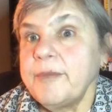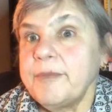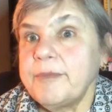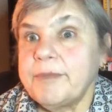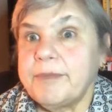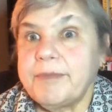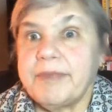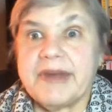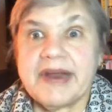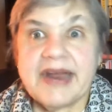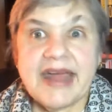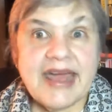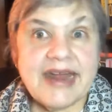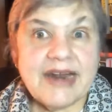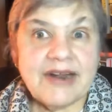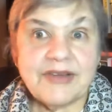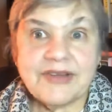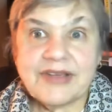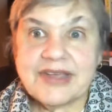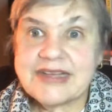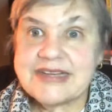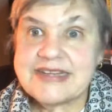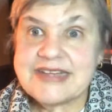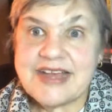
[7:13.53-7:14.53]
But I don't
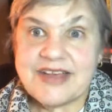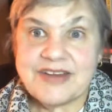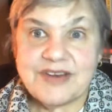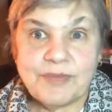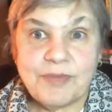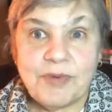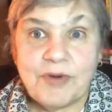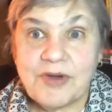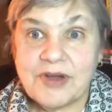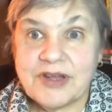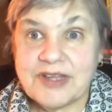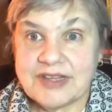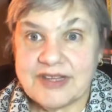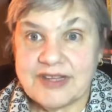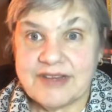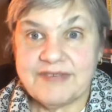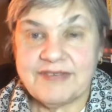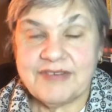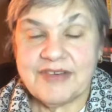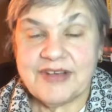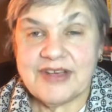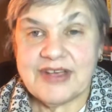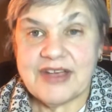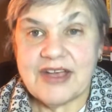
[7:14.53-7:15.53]
get down to Portland
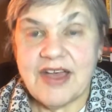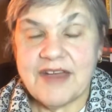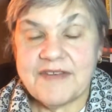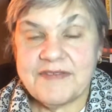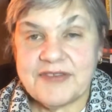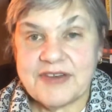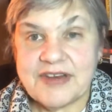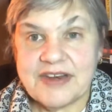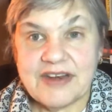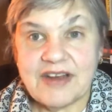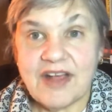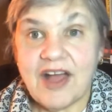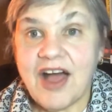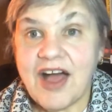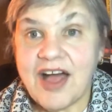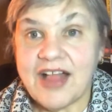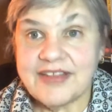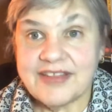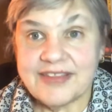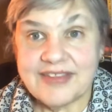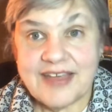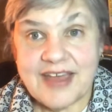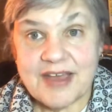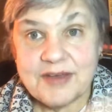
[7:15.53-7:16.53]
very often at all,
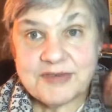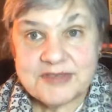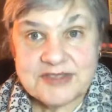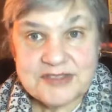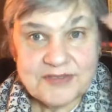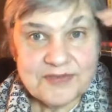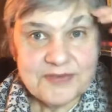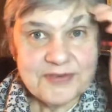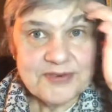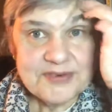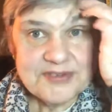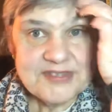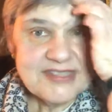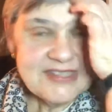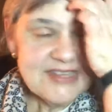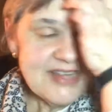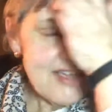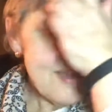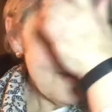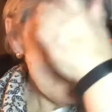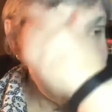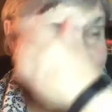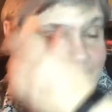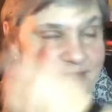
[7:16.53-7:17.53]
and that was the first
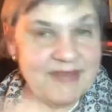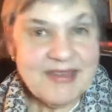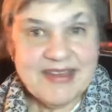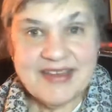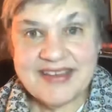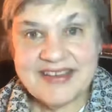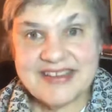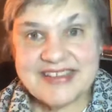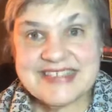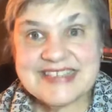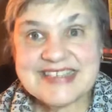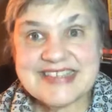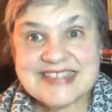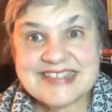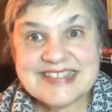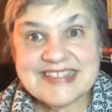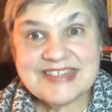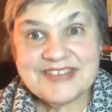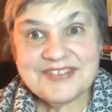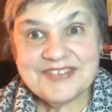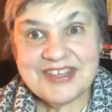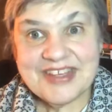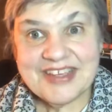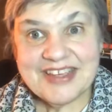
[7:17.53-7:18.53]
time since
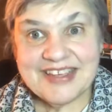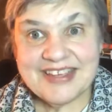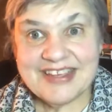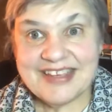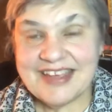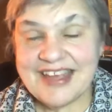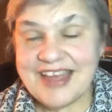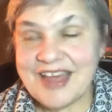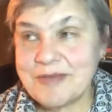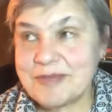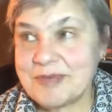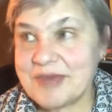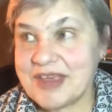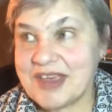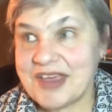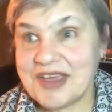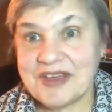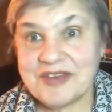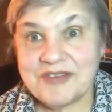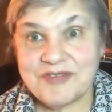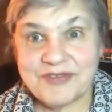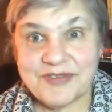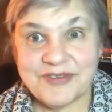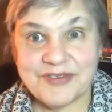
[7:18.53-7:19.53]
living up
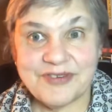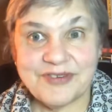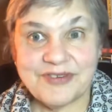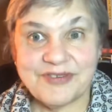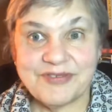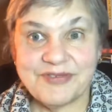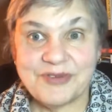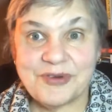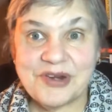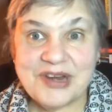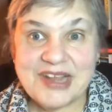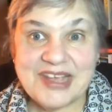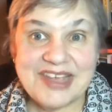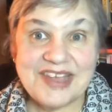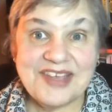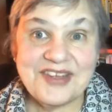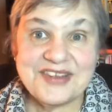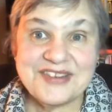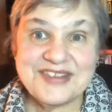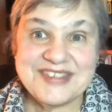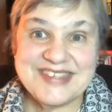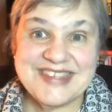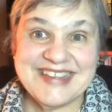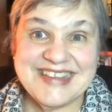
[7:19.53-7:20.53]
here for 40
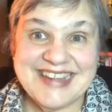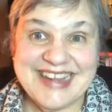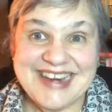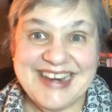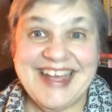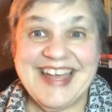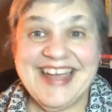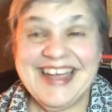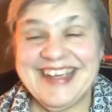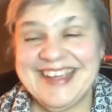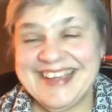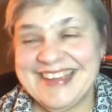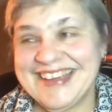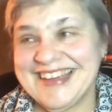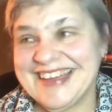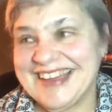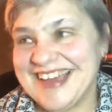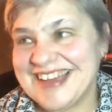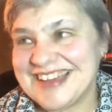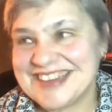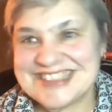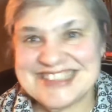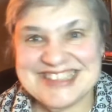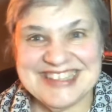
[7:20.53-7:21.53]
years that I
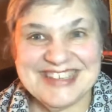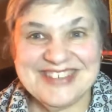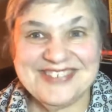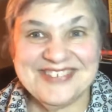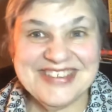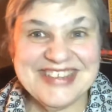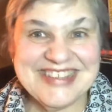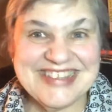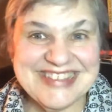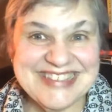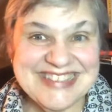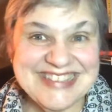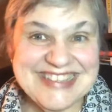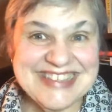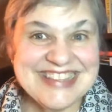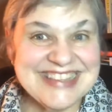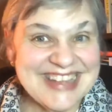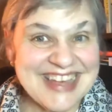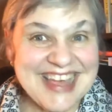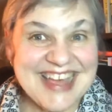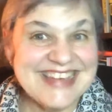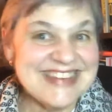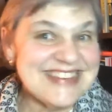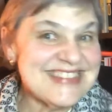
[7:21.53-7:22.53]
actually went and did that.